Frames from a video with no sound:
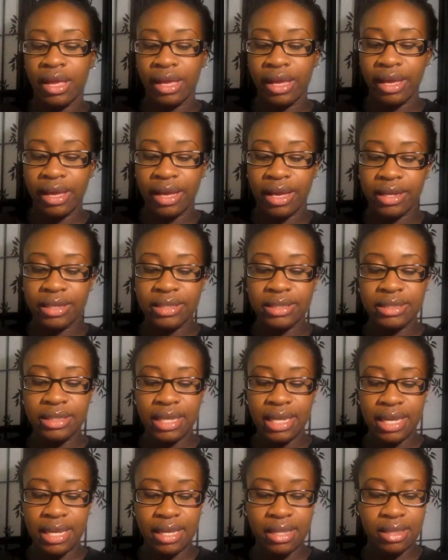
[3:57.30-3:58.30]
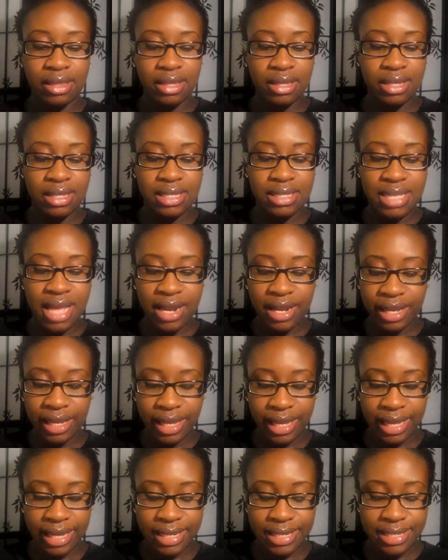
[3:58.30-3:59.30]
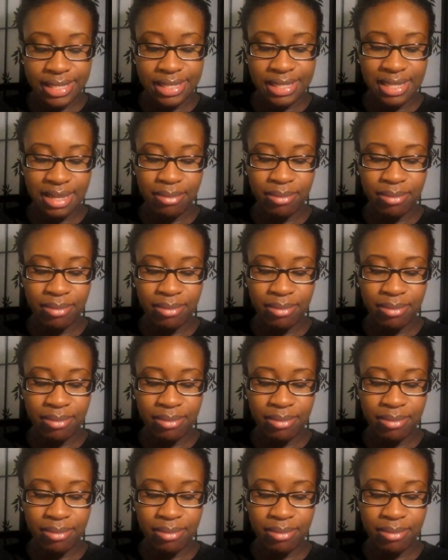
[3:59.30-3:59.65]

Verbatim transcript: And the setting is